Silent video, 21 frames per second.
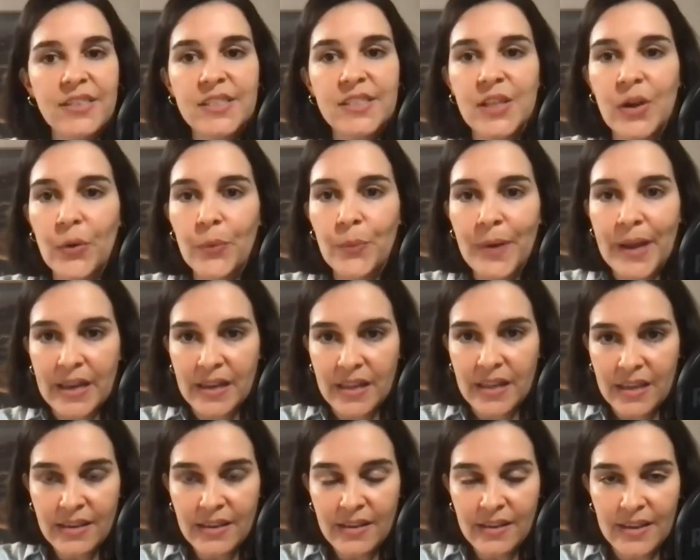so
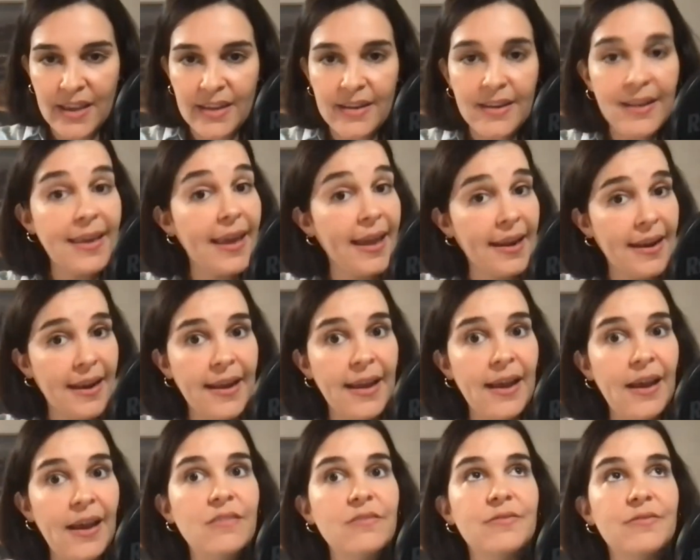many. And again, I
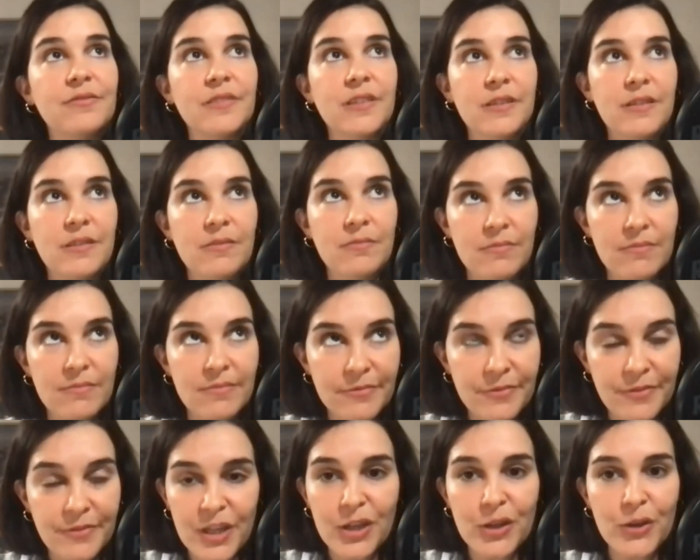have
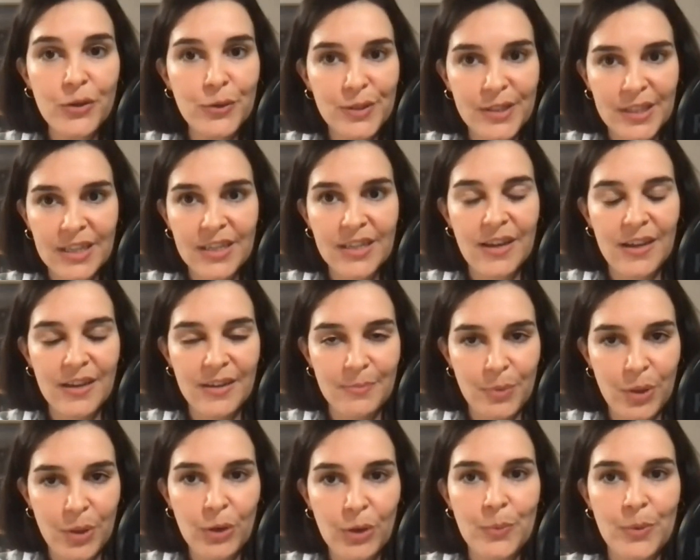videos and
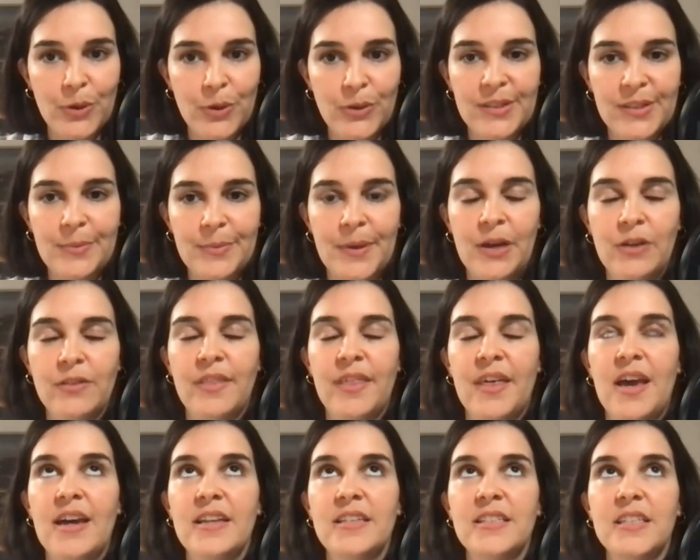blog posts about
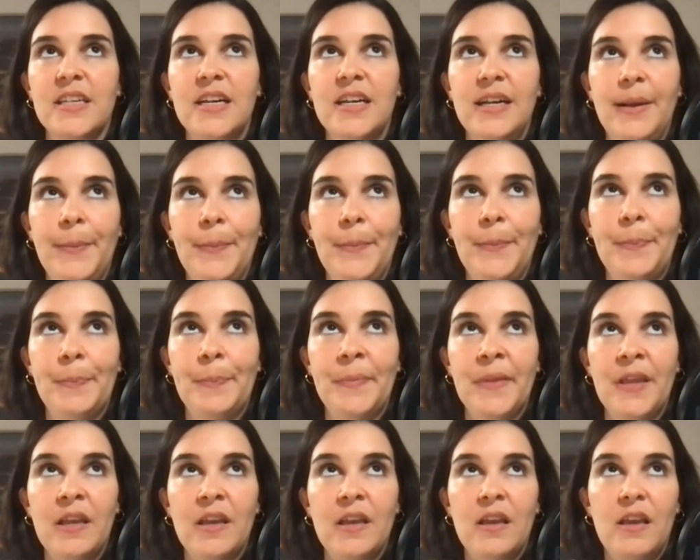that.
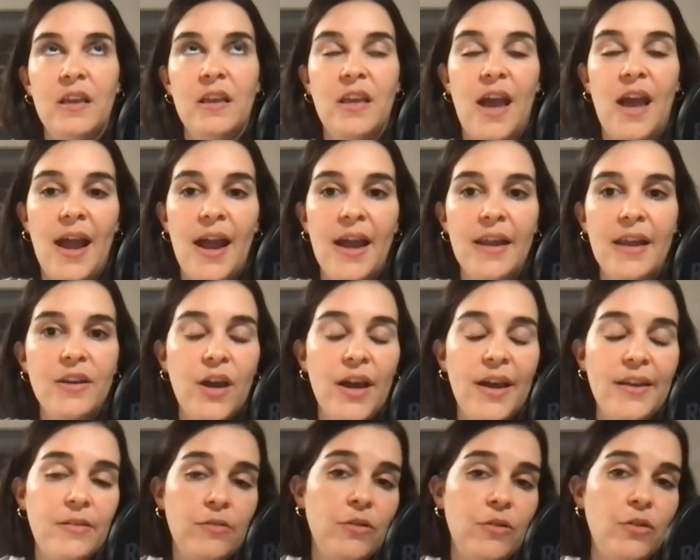
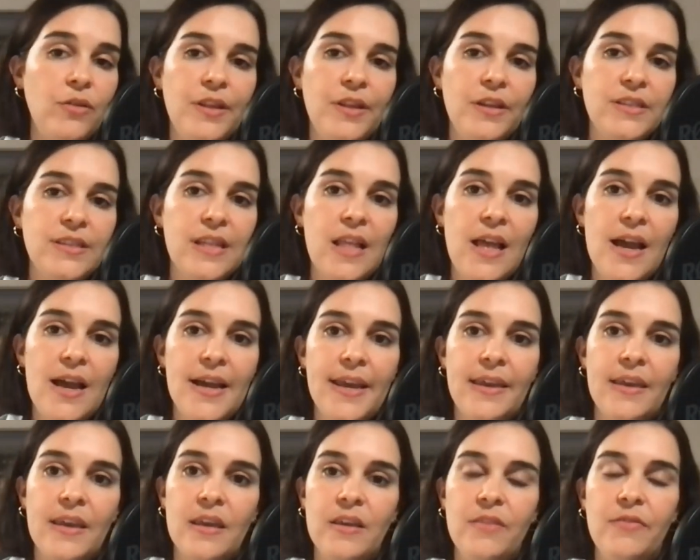I don't know, there's
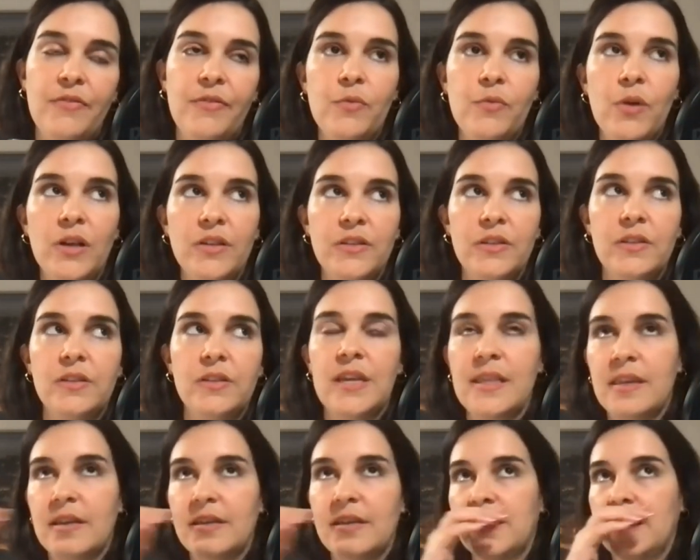like, if you want to say
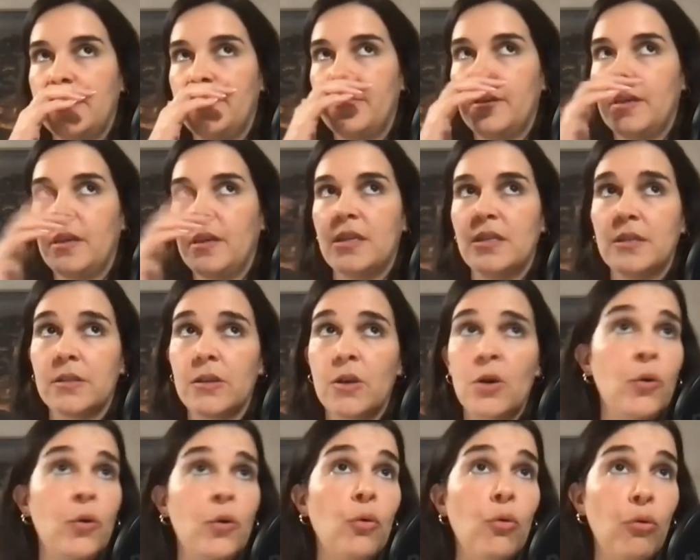that something is
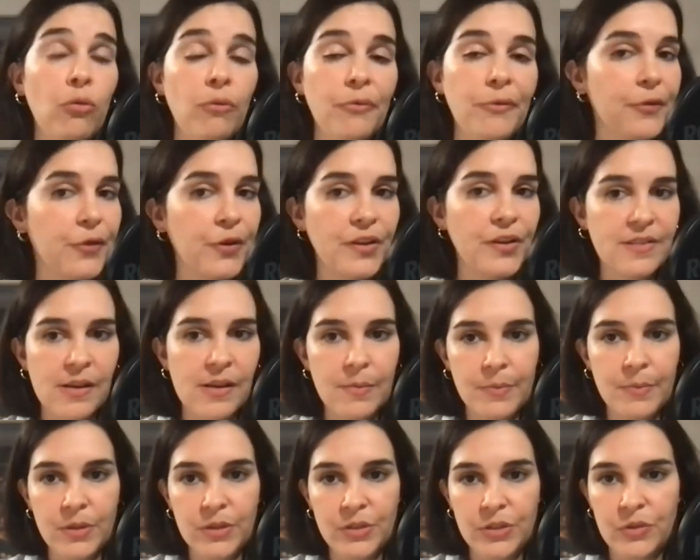cool, for
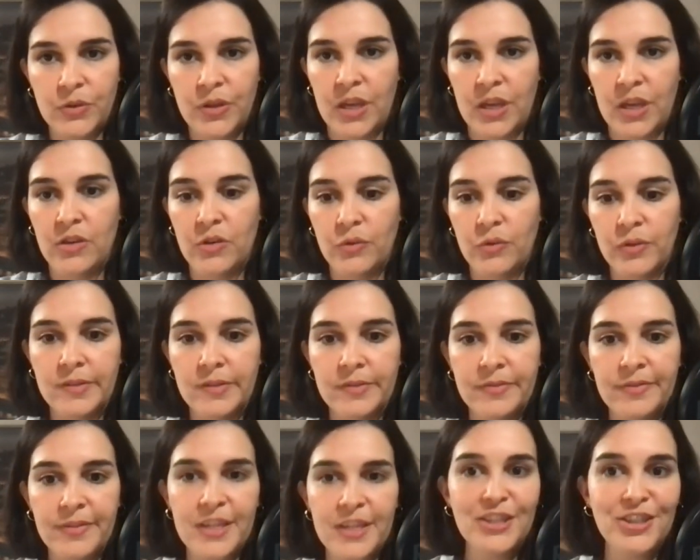example, you can use
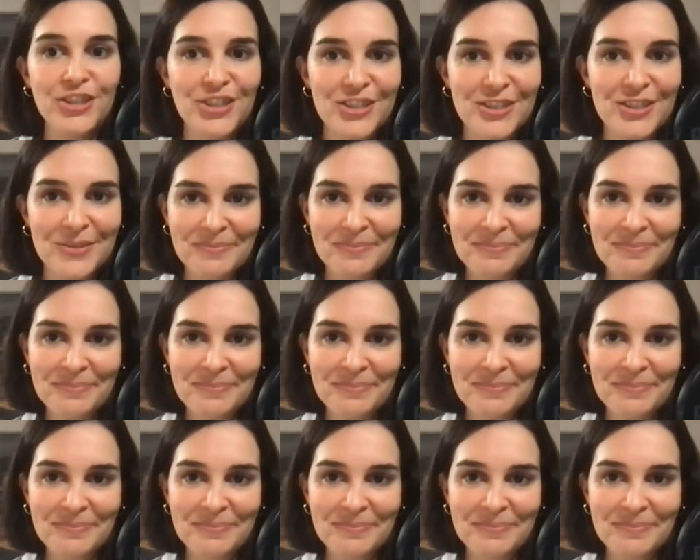fish.